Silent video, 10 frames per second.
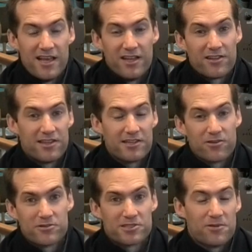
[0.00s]
And I think
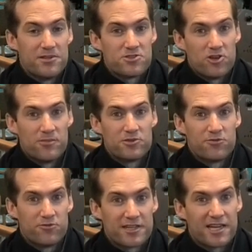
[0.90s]
also in terms
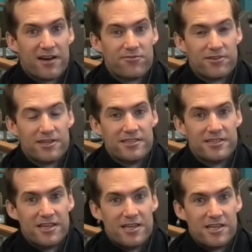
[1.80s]
of recovery,
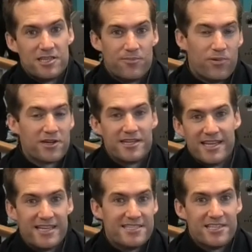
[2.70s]
your body
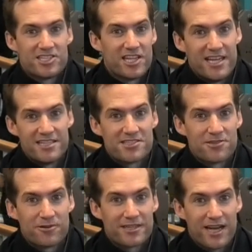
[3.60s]
needs a chance
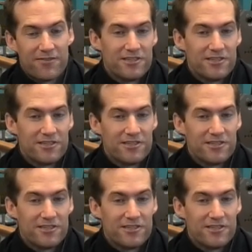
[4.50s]
to recover.